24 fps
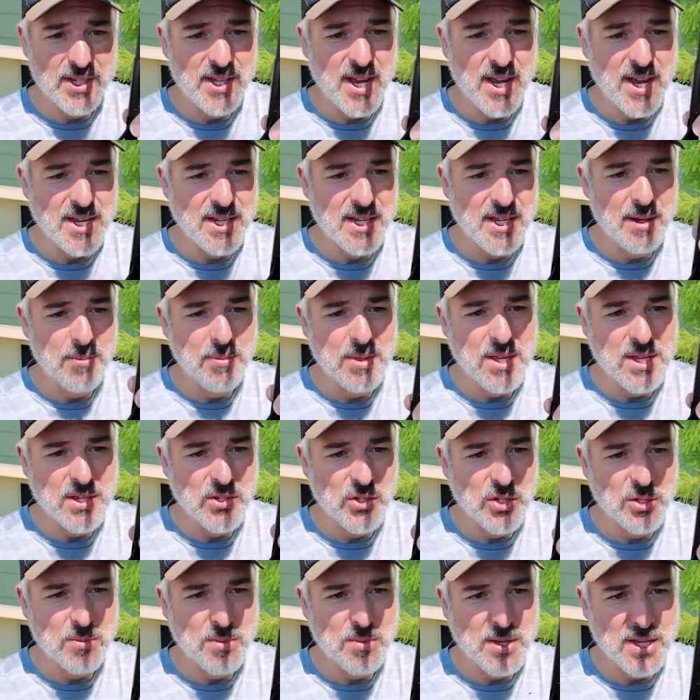tighten up
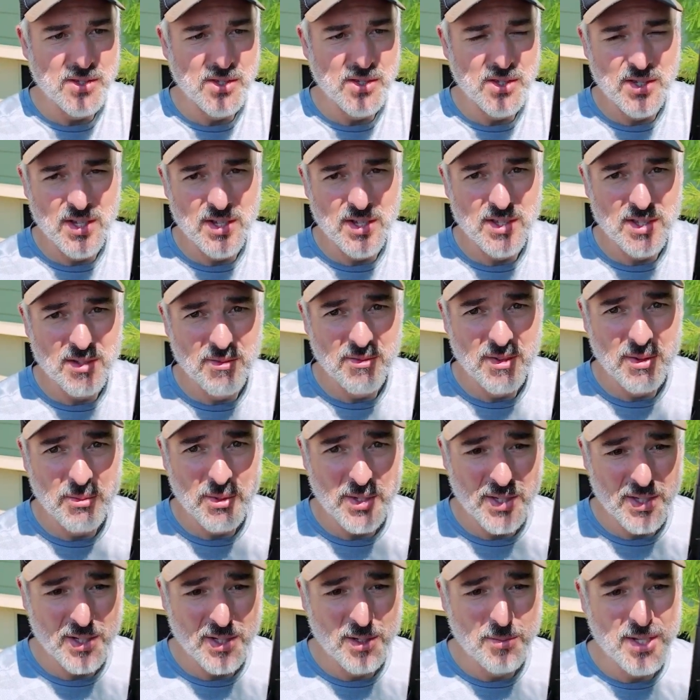these 2 pieces since the fit
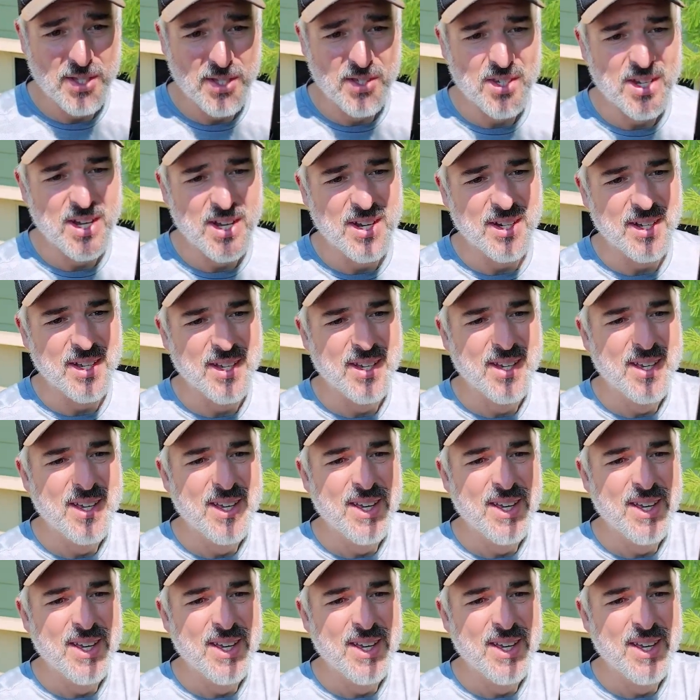was a little bit snug.